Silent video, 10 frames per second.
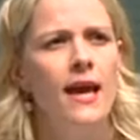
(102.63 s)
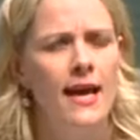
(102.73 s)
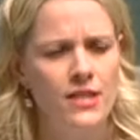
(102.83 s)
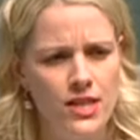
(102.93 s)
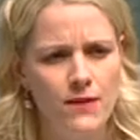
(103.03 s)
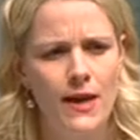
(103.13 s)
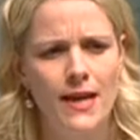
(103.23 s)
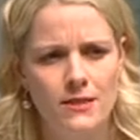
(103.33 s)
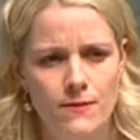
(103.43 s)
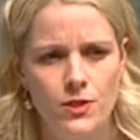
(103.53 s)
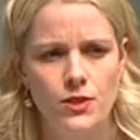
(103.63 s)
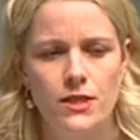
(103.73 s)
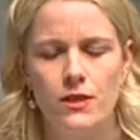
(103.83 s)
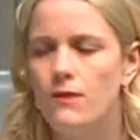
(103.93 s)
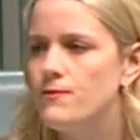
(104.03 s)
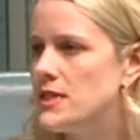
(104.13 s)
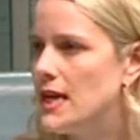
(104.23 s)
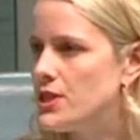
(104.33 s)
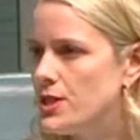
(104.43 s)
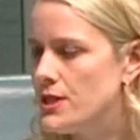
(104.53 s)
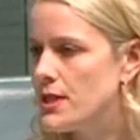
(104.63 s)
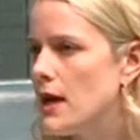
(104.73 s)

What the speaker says: And gee, we had some interesting conversations.